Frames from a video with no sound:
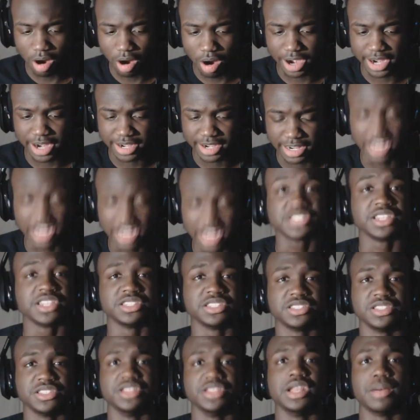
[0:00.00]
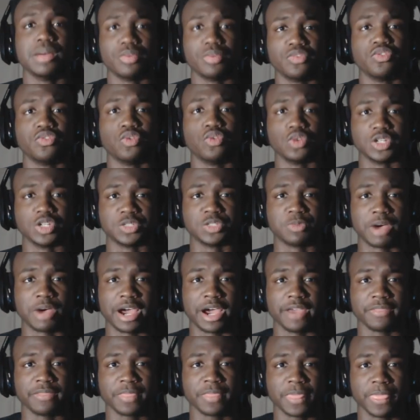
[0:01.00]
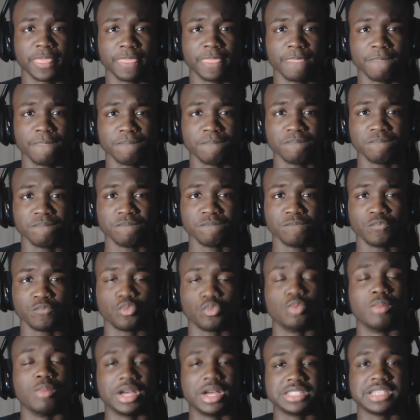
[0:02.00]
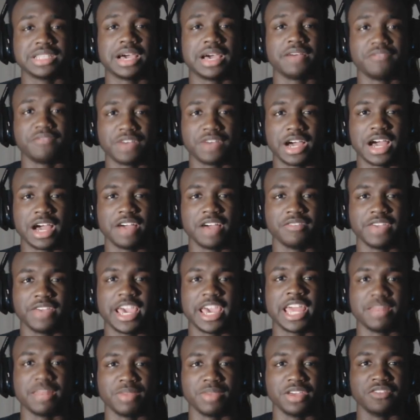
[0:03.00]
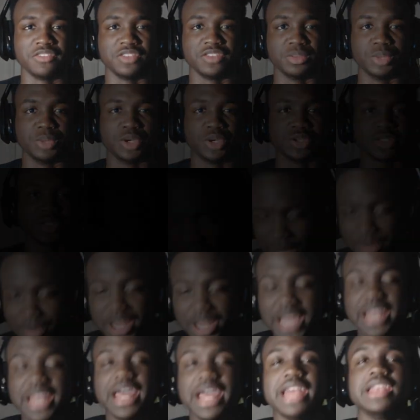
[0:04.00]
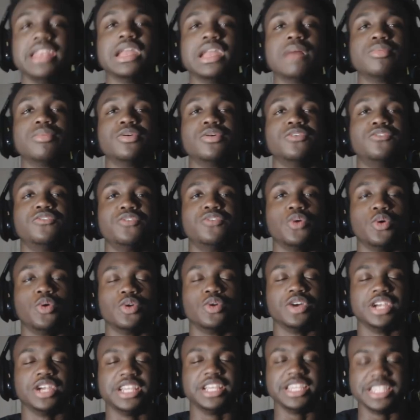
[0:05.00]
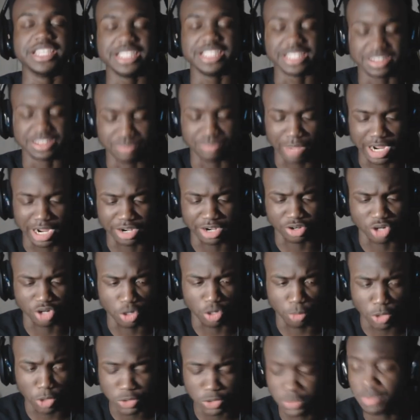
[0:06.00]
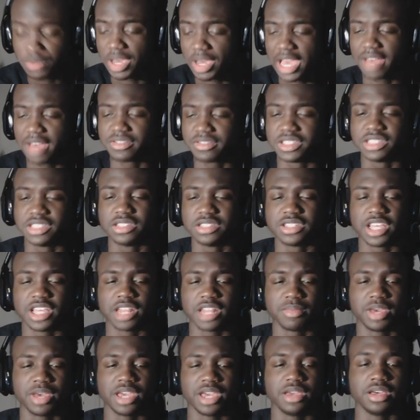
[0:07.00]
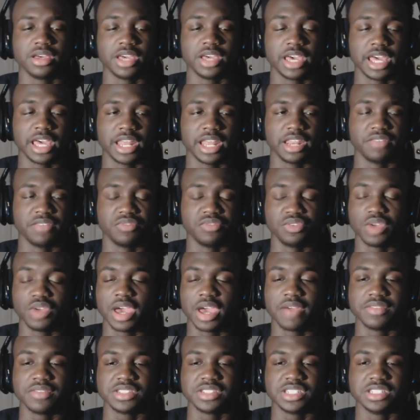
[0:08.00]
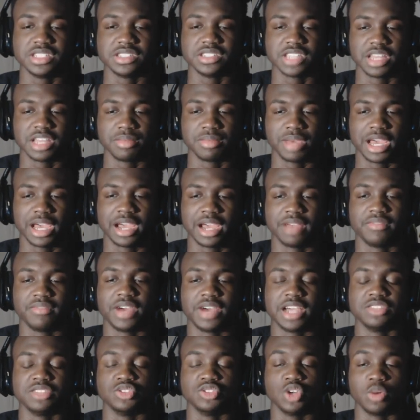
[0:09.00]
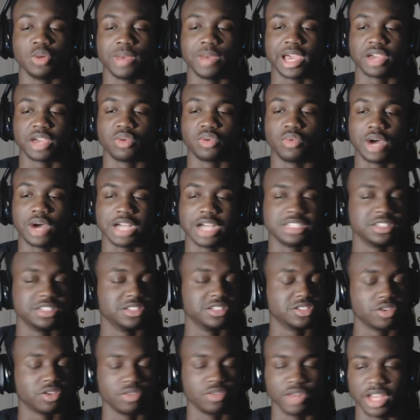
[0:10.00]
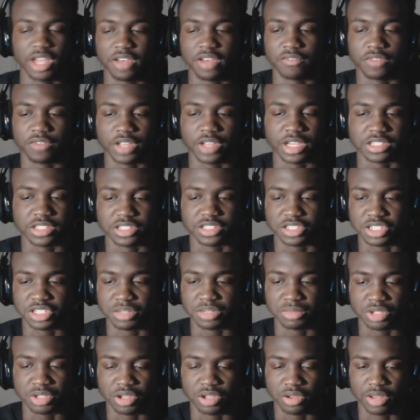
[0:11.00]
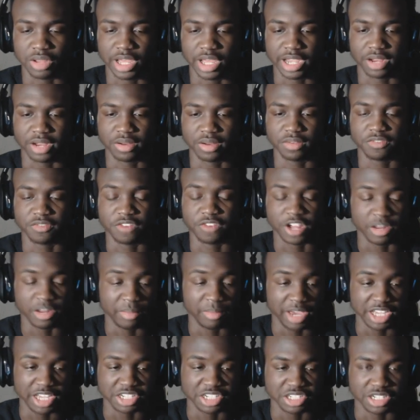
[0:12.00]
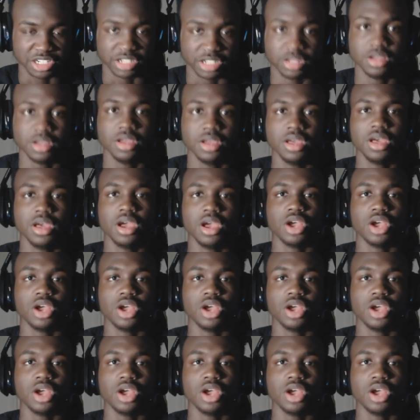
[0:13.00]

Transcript: All right, now let's get into the number four spot for my top five anime. All right, boys, now coming in at number four is my girl. Most people have seen this anime, and if you haven't seen this anime, I advise you go back and watch it. It's on Netflix. It should be on like Funimation.